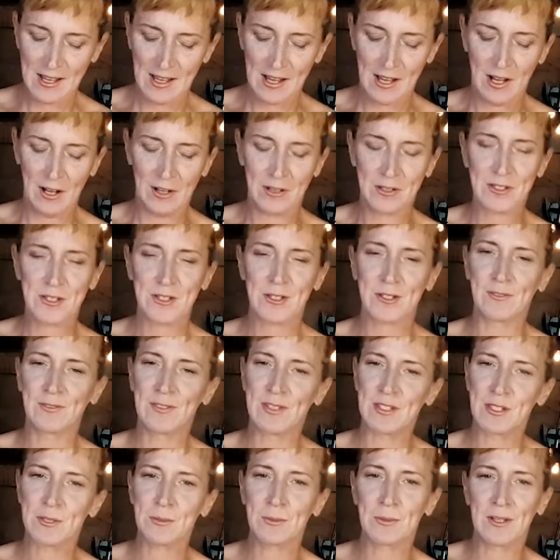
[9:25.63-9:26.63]
I'll serve
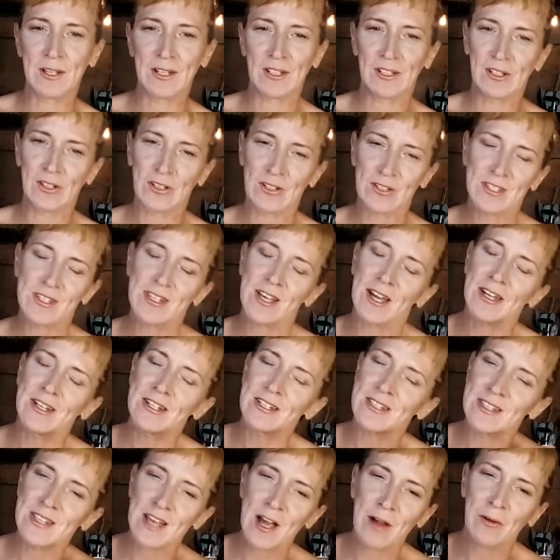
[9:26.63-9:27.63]
this with a little side of
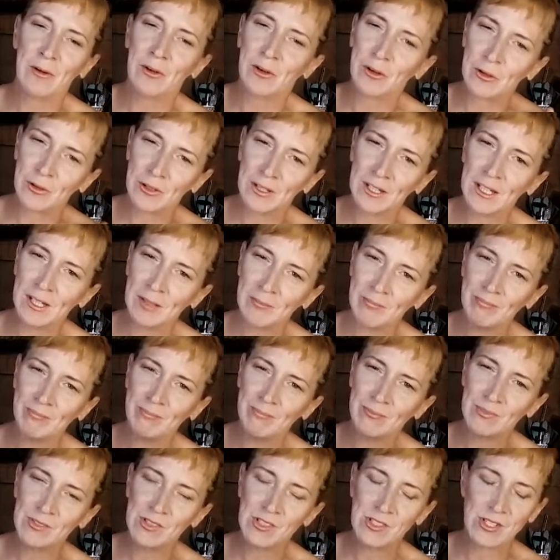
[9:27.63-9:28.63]
sour cream
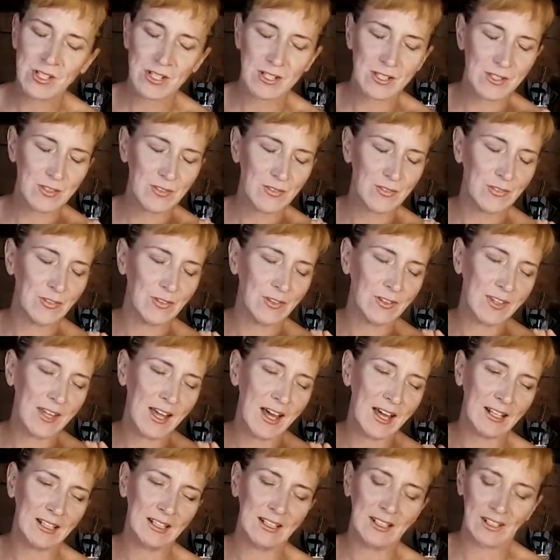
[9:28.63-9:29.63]
just for
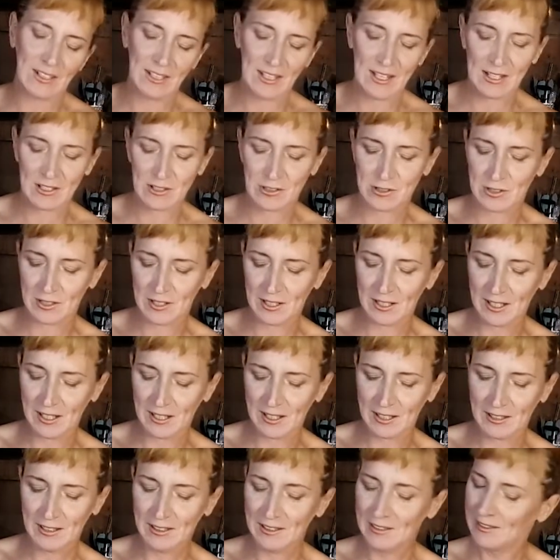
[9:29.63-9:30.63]
that little extra
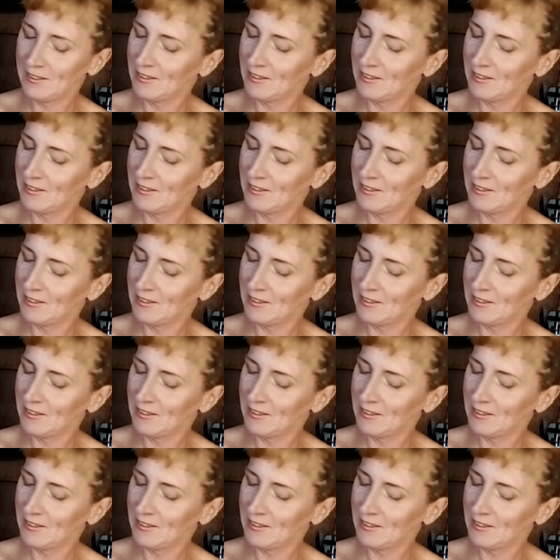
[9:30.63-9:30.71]
kick.